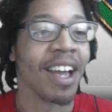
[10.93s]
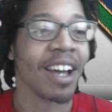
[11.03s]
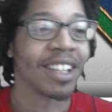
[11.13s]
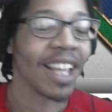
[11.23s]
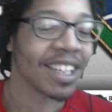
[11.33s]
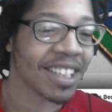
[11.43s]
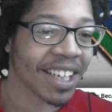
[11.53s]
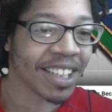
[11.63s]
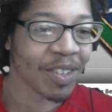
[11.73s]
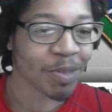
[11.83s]
Last thing
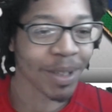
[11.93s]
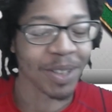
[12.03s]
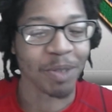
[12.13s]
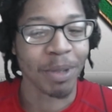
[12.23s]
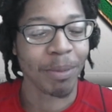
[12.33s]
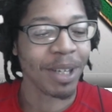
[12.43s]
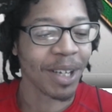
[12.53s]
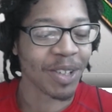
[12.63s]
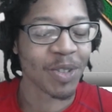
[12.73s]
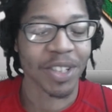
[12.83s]
I did was my little
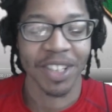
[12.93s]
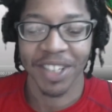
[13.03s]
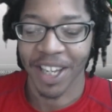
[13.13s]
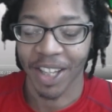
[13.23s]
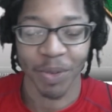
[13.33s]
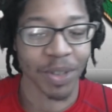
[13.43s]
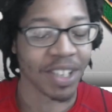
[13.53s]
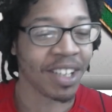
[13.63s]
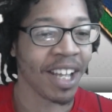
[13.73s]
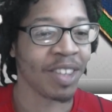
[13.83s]
BBL Drizzy challenge, which
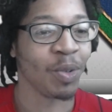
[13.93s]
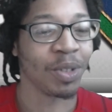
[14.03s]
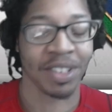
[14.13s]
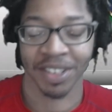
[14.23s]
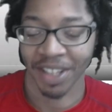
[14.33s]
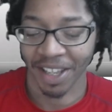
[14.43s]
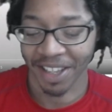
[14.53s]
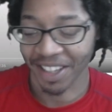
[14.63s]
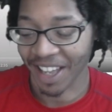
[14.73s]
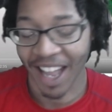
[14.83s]
did not do
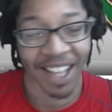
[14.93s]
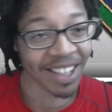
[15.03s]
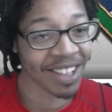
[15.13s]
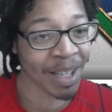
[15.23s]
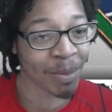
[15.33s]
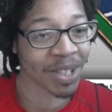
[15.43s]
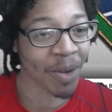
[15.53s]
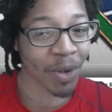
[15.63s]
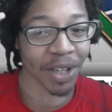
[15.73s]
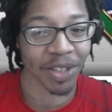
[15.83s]
how the numbers I
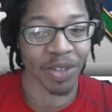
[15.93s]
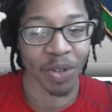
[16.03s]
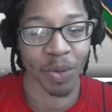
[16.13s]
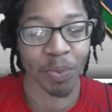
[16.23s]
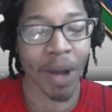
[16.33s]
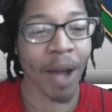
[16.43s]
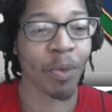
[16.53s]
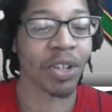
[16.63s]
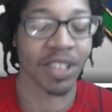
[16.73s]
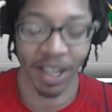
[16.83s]
wanted to do. But I
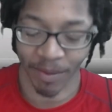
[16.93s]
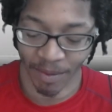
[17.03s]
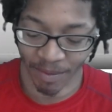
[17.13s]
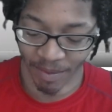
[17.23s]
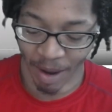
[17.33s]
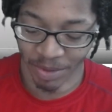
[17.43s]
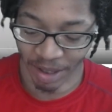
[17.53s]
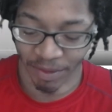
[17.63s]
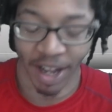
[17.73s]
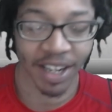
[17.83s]
was like
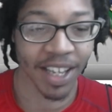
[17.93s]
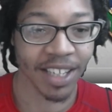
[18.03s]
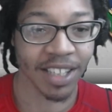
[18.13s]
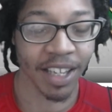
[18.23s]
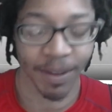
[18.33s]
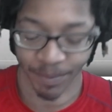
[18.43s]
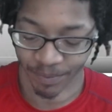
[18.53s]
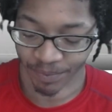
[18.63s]
5 days late.